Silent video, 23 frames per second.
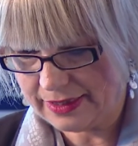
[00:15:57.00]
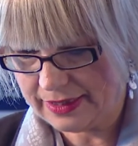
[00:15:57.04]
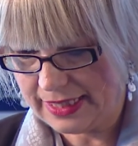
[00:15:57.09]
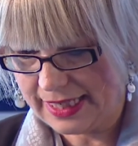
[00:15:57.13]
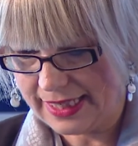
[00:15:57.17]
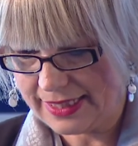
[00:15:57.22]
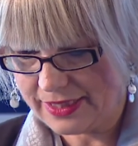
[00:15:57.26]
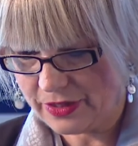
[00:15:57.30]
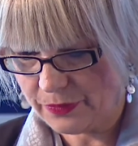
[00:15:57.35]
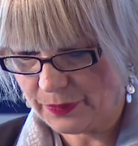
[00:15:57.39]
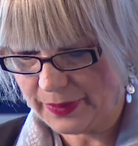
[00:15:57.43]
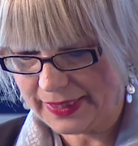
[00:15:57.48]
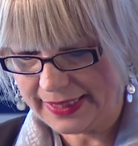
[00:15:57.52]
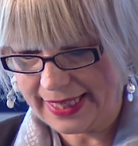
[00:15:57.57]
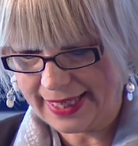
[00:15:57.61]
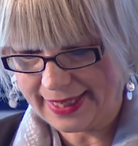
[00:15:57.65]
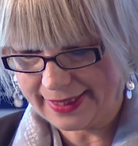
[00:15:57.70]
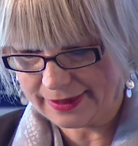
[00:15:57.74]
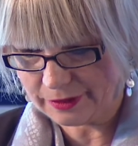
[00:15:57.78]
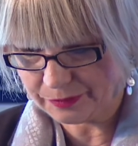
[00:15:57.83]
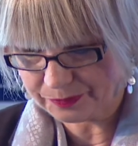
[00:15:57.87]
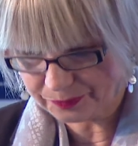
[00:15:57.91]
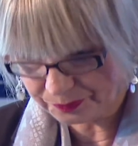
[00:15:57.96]
as we
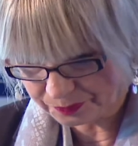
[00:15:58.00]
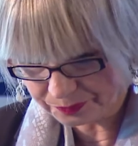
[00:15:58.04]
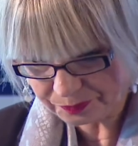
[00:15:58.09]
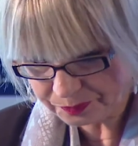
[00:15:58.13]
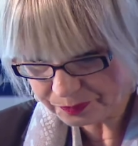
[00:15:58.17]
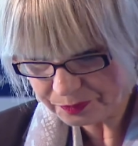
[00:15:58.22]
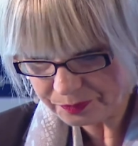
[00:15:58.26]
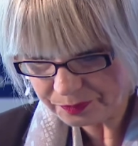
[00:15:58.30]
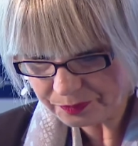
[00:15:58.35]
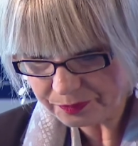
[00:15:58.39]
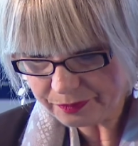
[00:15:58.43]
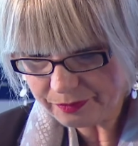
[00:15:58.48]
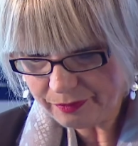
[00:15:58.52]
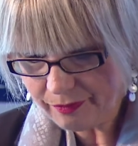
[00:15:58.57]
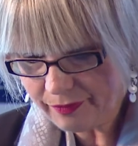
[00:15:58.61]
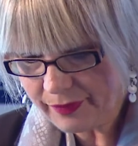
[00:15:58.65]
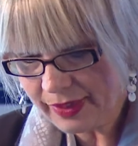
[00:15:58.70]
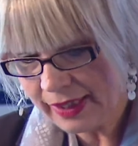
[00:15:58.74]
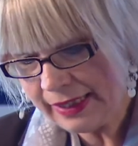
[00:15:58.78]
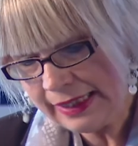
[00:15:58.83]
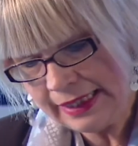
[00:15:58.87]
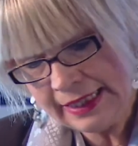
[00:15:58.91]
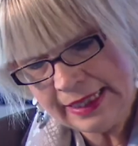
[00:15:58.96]
can.
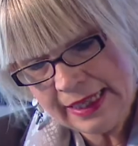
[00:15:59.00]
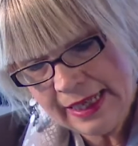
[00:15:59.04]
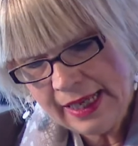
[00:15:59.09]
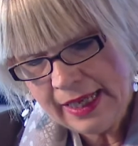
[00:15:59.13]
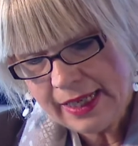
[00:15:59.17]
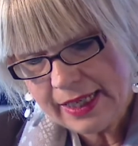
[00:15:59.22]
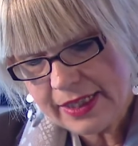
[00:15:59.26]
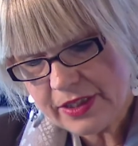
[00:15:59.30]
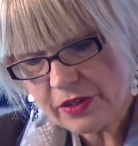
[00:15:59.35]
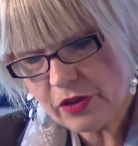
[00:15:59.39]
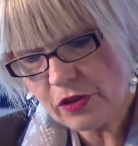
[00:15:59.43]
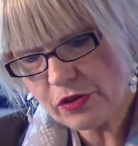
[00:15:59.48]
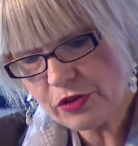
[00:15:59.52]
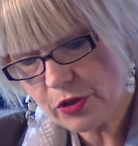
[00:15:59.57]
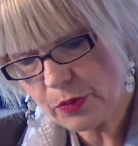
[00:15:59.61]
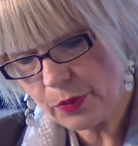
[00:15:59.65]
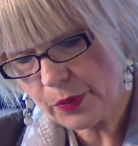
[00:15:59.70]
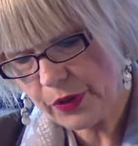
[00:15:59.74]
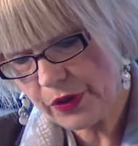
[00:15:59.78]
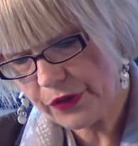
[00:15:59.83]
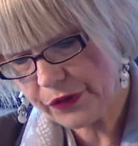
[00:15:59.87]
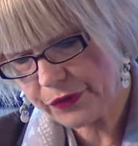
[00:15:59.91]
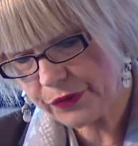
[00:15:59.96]
It's also
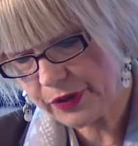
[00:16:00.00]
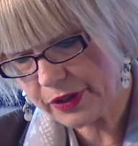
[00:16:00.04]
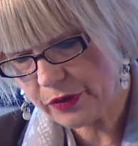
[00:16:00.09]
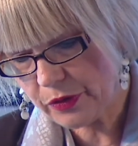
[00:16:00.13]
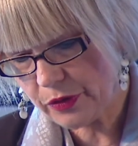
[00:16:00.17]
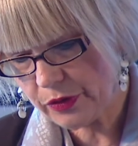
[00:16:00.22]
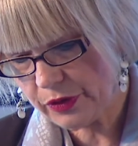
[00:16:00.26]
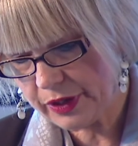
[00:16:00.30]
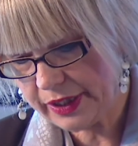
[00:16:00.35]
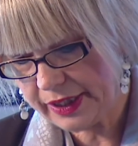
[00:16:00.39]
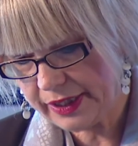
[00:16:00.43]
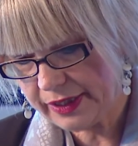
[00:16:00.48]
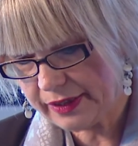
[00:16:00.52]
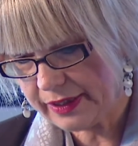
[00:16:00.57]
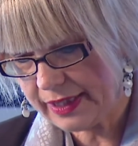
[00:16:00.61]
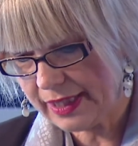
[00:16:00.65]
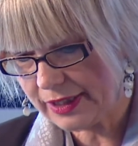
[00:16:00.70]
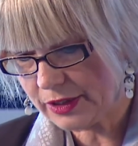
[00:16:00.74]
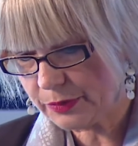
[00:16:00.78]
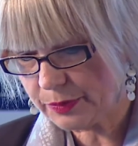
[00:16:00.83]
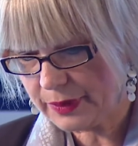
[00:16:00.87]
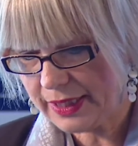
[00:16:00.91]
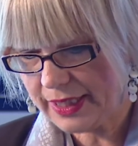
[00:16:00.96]
worth recalling
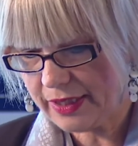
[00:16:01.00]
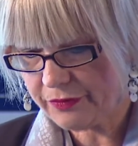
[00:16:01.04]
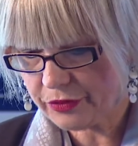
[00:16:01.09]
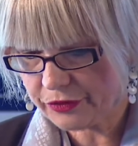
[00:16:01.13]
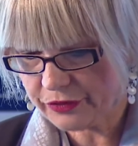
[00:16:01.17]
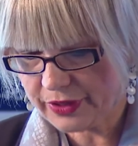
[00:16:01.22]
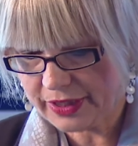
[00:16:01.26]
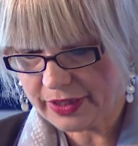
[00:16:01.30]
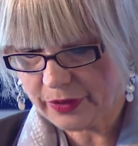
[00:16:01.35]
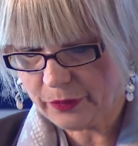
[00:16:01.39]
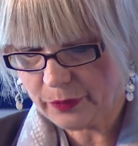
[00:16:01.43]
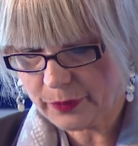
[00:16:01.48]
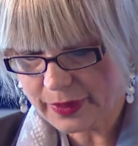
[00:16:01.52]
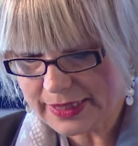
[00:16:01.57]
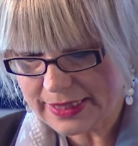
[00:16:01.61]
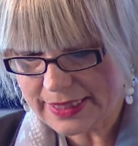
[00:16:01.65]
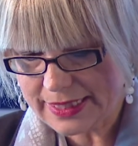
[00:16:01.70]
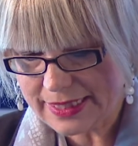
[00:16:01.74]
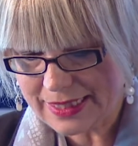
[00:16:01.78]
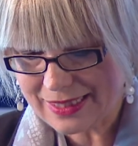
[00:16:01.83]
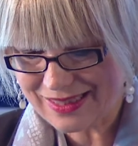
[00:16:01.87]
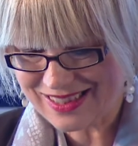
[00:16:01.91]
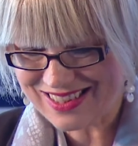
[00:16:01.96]
that we have already
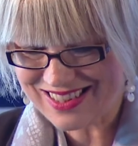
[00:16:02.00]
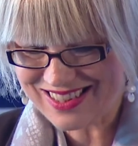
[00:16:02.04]
witnessed a